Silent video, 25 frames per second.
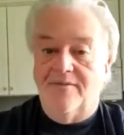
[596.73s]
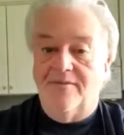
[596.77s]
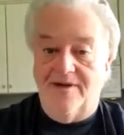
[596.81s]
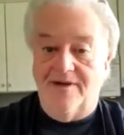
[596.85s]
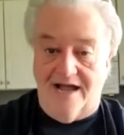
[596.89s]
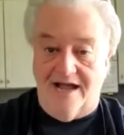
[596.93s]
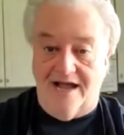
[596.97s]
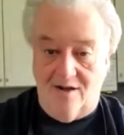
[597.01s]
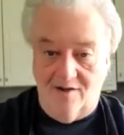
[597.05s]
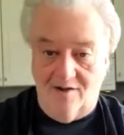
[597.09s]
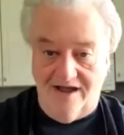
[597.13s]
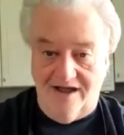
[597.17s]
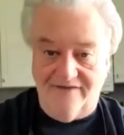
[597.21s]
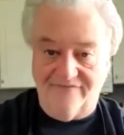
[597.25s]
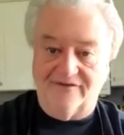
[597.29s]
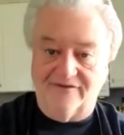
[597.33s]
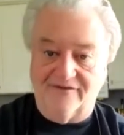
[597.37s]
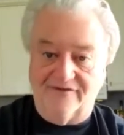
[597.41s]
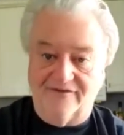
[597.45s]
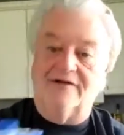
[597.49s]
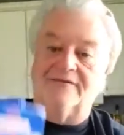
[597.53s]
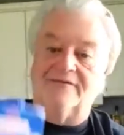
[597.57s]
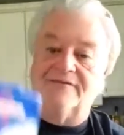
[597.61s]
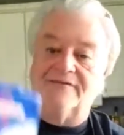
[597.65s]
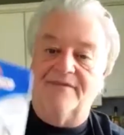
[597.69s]

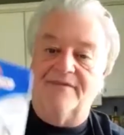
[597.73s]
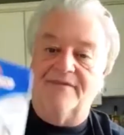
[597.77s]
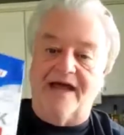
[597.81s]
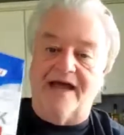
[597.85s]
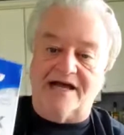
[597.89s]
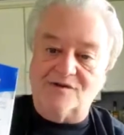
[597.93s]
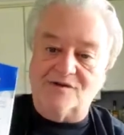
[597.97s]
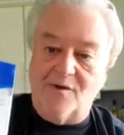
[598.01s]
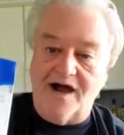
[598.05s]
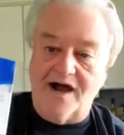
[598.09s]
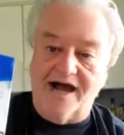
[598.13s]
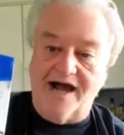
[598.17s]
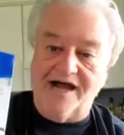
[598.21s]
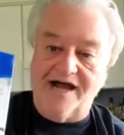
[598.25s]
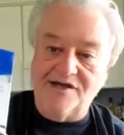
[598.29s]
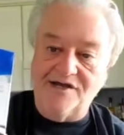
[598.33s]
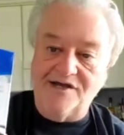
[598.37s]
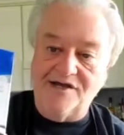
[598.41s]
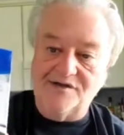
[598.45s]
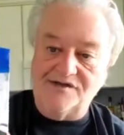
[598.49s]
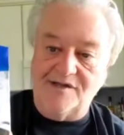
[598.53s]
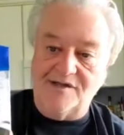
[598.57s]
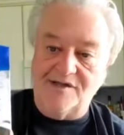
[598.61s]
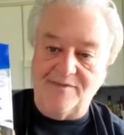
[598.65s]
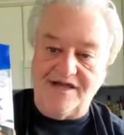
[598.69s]
However, that's why I
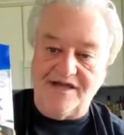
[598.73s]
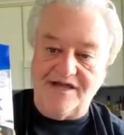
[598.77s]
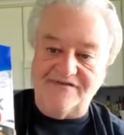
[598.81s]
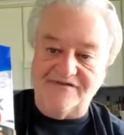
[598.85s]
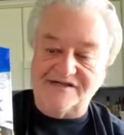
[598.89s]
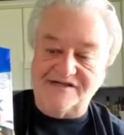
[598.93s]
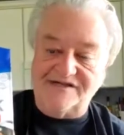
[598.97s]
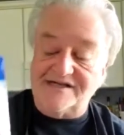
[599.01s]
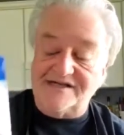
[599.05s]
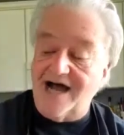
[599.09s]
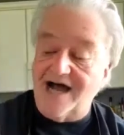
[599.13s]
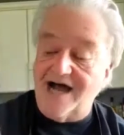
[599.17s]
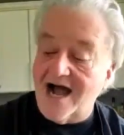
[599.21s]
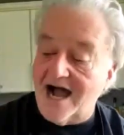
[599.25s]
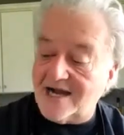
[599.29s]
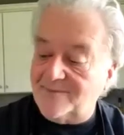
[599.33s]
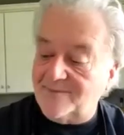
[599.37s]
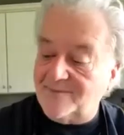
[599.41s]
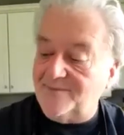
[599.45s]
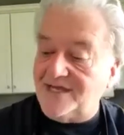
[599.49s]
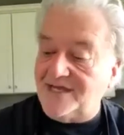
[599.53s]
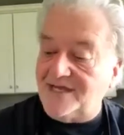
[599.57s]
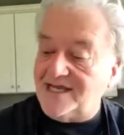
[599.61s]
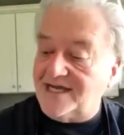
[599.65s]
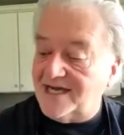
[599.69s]
use the beef stock,
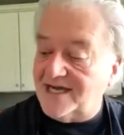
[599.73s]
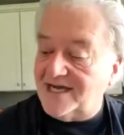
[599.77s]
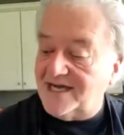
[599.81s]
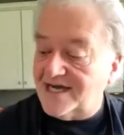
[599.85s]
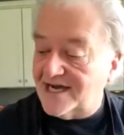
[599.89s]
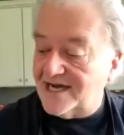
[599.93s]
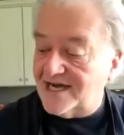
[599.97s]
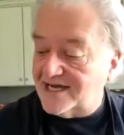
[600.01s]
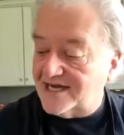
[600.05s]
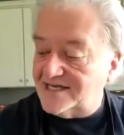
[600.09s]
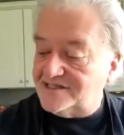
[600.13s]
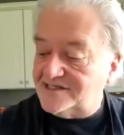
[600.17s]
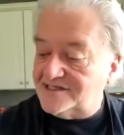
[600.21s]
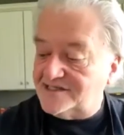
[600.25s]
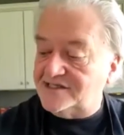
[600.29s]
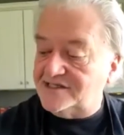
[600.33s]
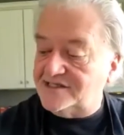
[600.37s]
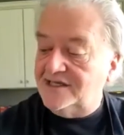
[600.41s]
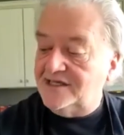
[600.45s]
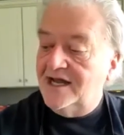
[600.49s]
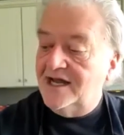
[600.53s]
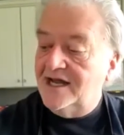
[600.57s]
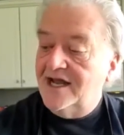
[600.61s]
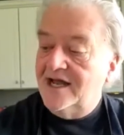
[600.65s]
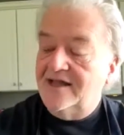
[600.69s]
because
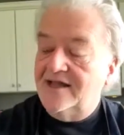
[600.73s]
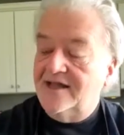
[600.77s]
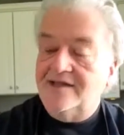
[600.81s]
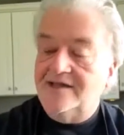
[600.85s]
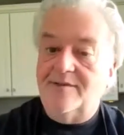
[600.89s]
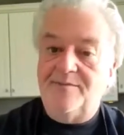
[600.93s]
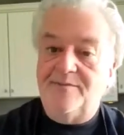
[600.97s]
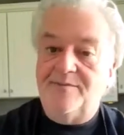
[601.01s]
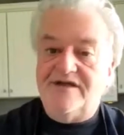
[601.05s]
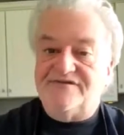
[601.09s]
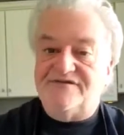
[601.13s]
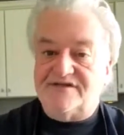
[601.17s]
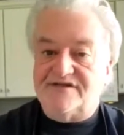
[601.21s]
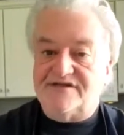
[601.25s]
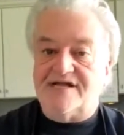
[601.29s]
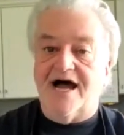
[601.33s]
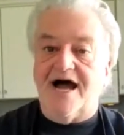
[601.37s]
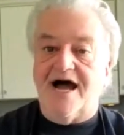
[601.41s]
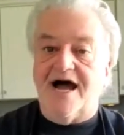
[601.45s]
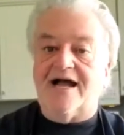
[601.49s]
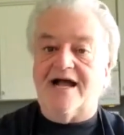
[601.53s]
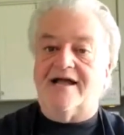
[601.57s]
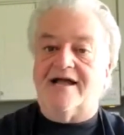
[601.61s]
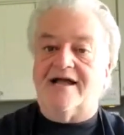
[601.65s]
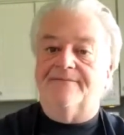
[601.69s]
the beef
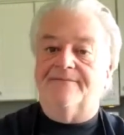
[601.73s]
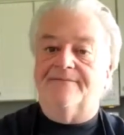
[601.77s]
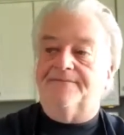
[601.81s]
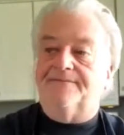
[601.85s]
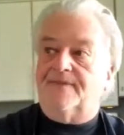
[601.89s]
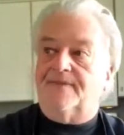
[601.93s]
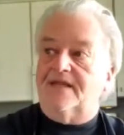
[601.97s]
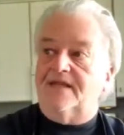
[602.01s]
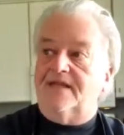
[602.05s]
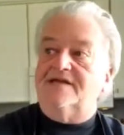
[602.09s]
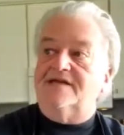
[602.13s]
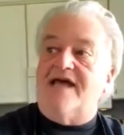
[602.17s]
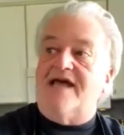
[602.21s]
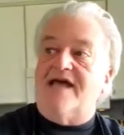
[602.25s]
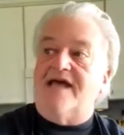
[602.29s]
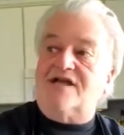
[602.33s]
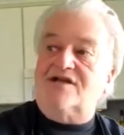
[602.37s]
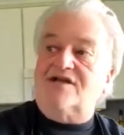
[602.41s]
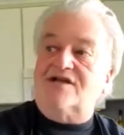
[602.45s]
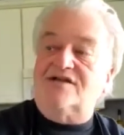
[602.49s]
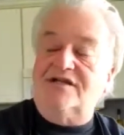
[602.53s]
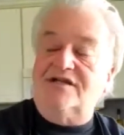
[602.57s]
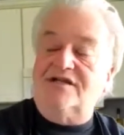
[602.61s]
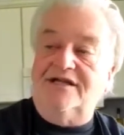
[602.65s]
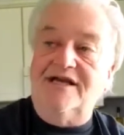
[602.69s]
stock is
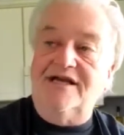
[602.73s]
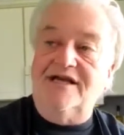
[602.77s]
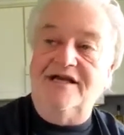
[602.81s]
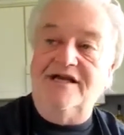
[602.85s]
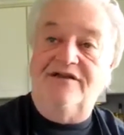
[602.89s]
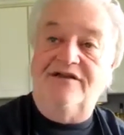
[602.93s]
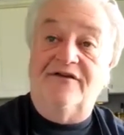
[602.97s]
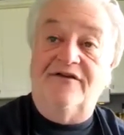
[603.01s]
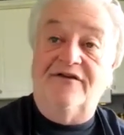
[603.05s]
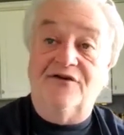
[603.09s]
actually, the